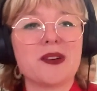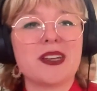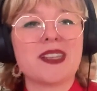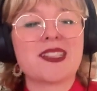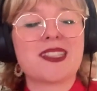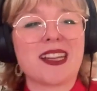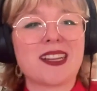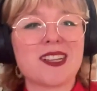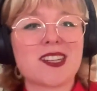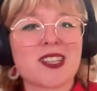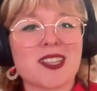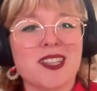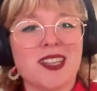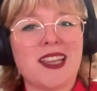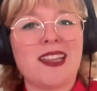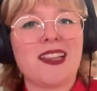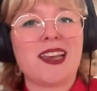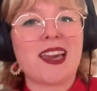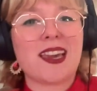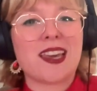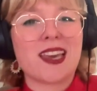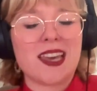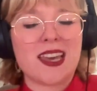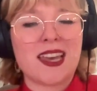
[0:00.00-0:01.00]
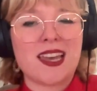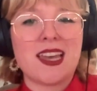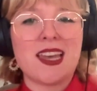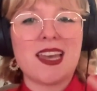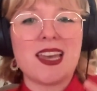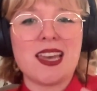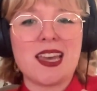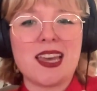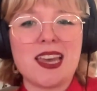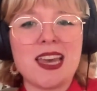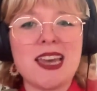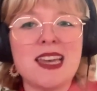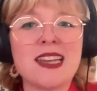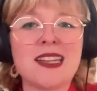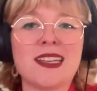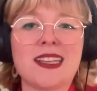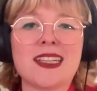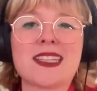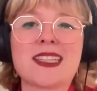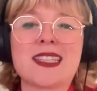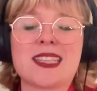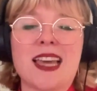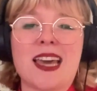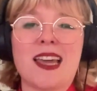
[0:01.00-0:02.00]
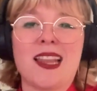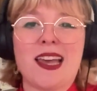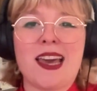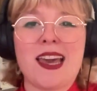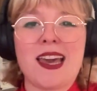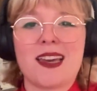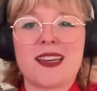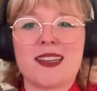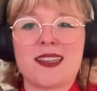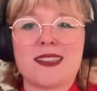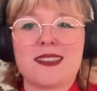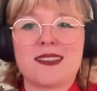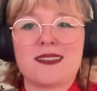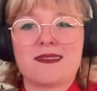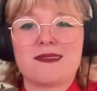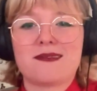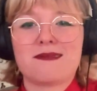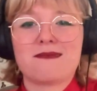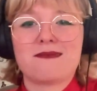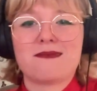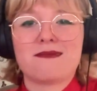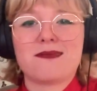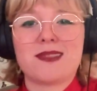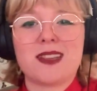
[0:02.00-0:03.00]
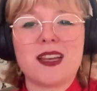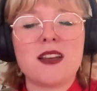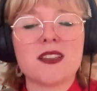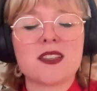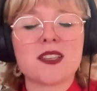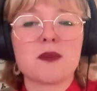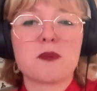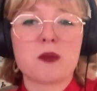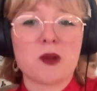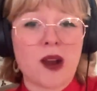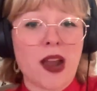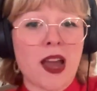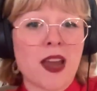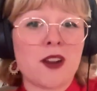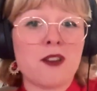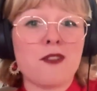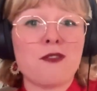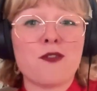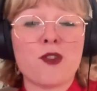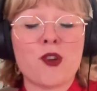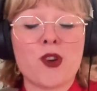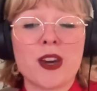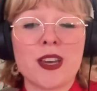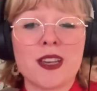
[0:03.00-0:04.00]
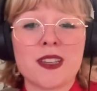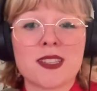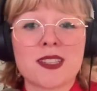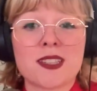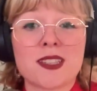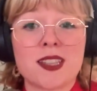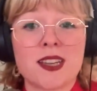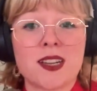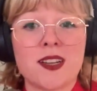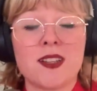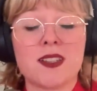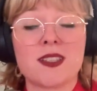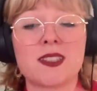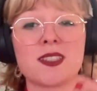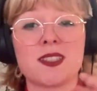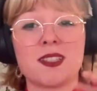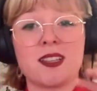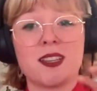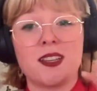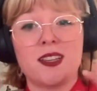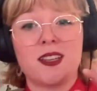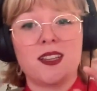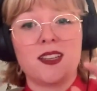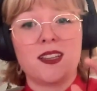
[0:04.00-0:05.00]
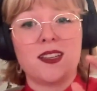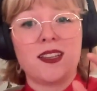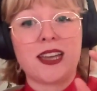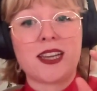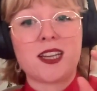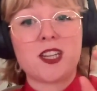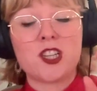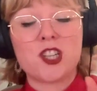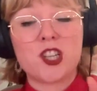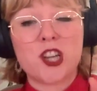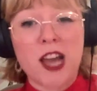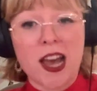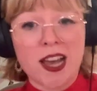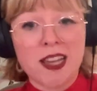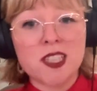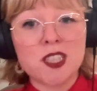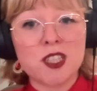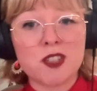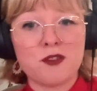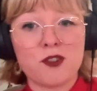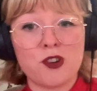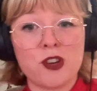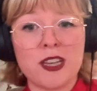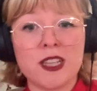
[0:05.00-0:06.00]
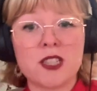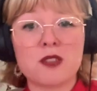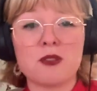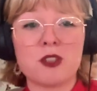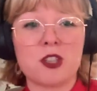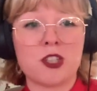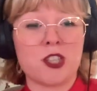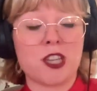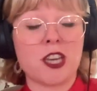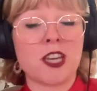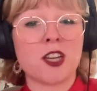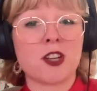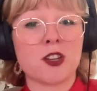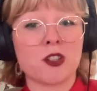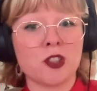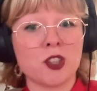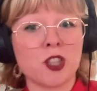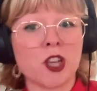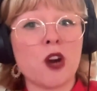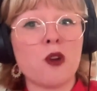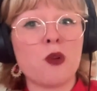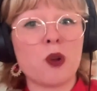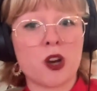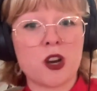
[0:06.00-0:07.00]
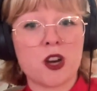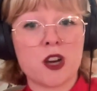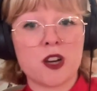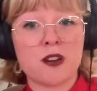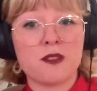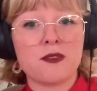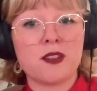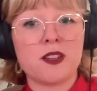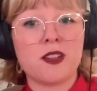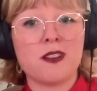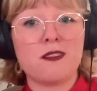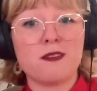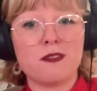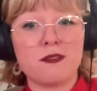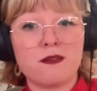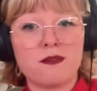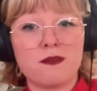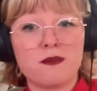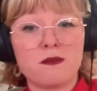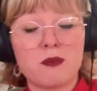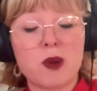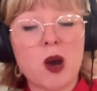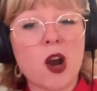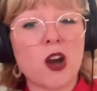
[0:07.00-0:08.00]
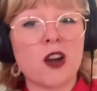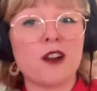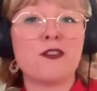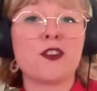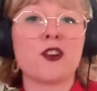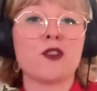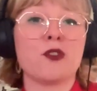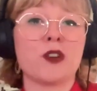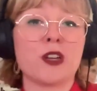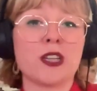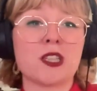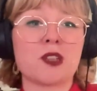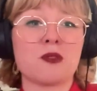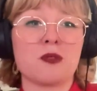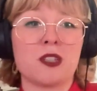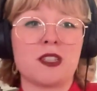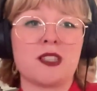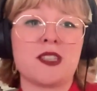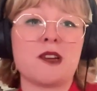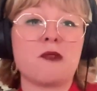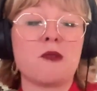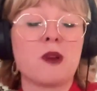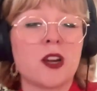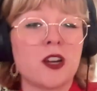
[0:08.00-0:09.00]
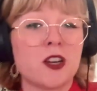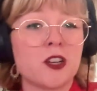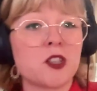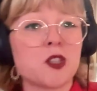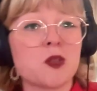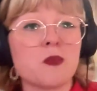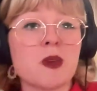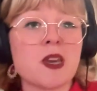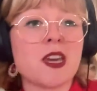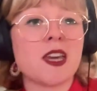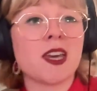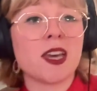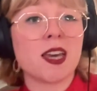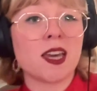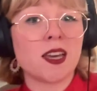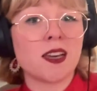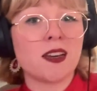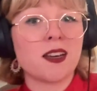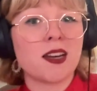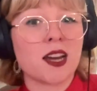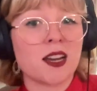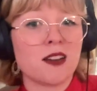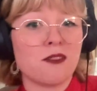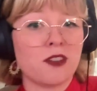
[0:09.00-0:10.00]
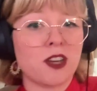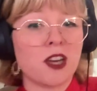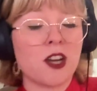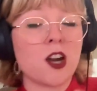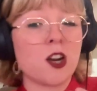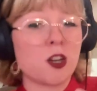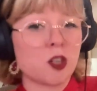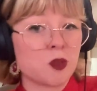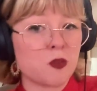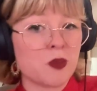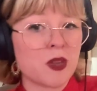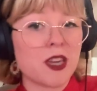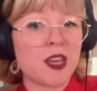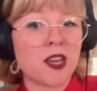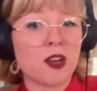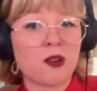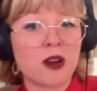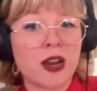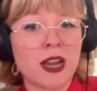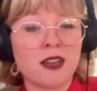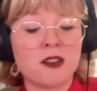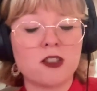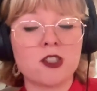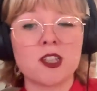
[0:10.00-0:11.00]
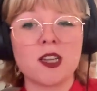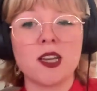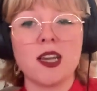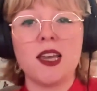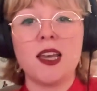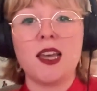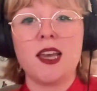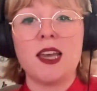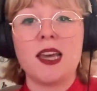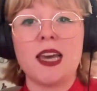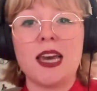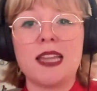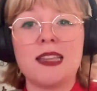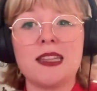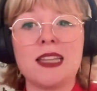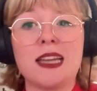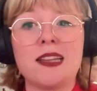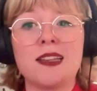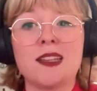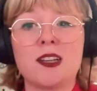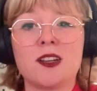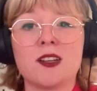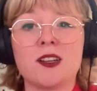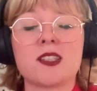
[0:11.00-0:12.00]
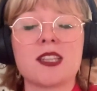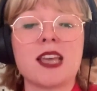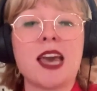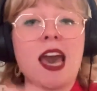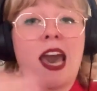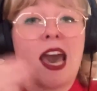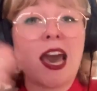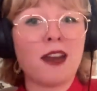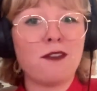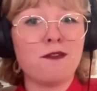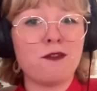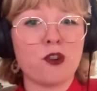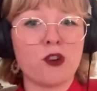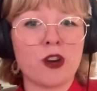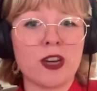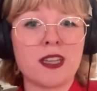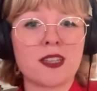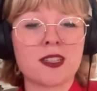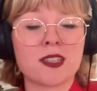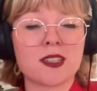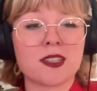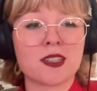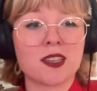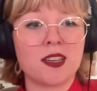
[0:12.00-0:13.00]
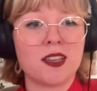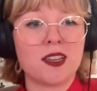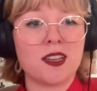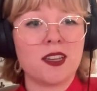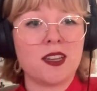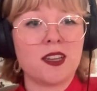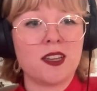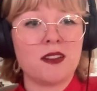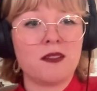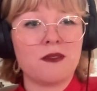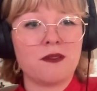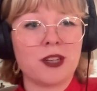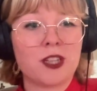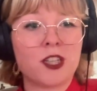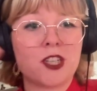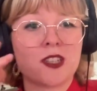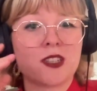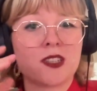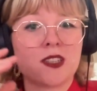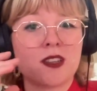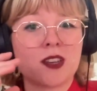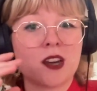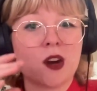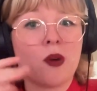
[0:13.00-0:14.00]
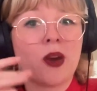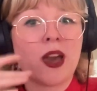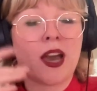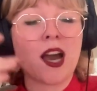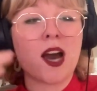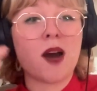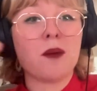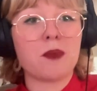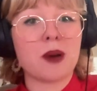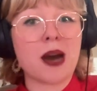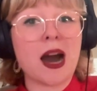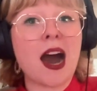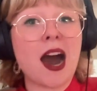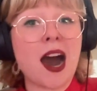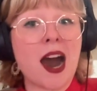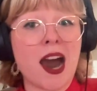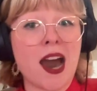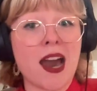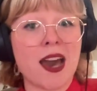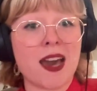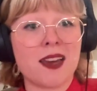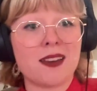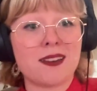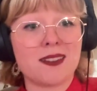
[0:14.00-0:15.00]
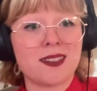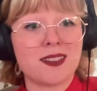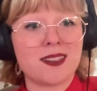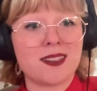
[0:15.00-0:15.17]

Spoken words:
essentially like in let's say like a soprano voice, there's like chest voice, which is like your lower part of your voice, which is like where you're speaking, kind of like our speaking range. And then there's head voice, which is going up high,